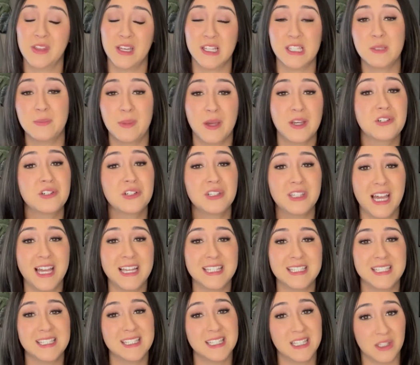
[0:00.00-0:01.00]
that
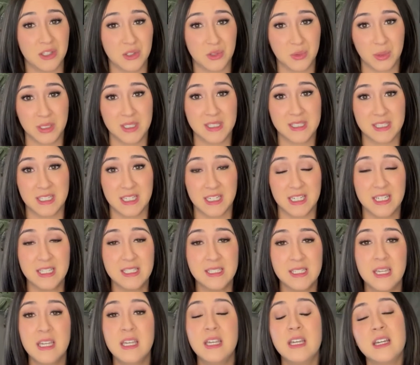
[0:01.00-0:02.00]
specializes in the Twin
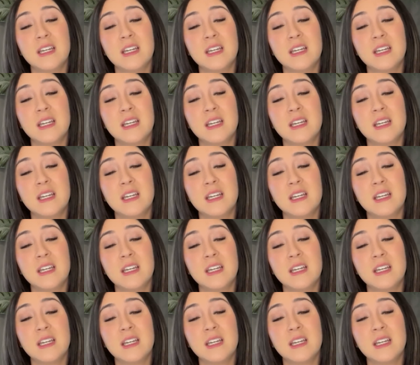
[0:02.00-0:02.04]
Cities,